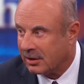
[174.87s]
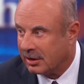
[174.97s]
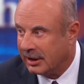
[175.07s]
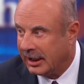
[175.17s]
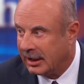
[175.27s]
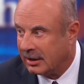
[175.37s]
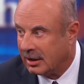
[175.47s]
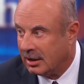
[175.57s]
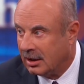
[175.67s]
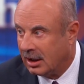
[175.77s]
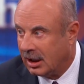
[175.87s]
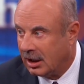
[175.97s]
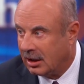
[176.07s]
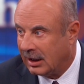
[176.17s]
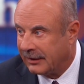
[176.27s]
on that.
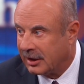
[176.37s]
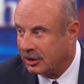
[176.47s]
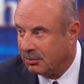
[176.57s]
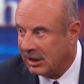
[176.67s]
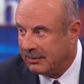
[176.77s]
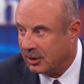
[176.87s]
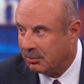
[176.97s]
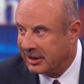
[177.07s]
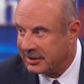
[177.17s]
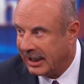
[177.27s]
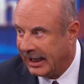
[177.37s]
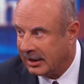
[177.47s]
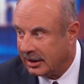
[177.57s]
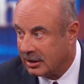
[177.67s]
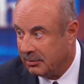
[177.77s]
Uh, I think you maybe are
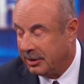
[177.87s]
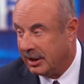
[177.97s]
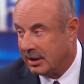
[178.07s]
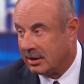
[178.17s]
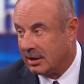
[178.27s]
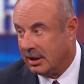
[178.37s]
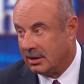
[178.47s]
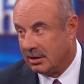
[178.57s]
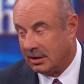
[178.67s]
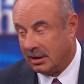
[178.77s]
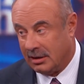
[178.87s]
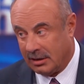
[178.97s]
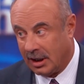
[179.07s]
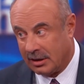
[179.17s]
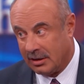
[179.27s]
misadding a bit. And uh,
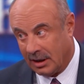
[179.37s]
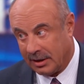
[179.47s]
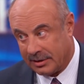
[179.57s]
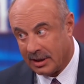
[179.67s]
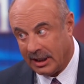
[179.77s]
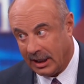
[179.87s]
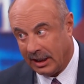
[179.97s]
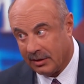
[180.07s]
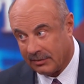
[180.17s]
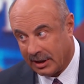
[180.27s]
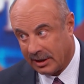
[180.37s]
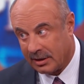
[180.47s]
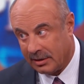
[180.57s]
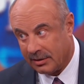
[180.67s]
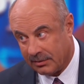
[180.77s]
not, not to say I don't think
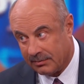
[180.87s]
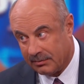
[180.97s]
you're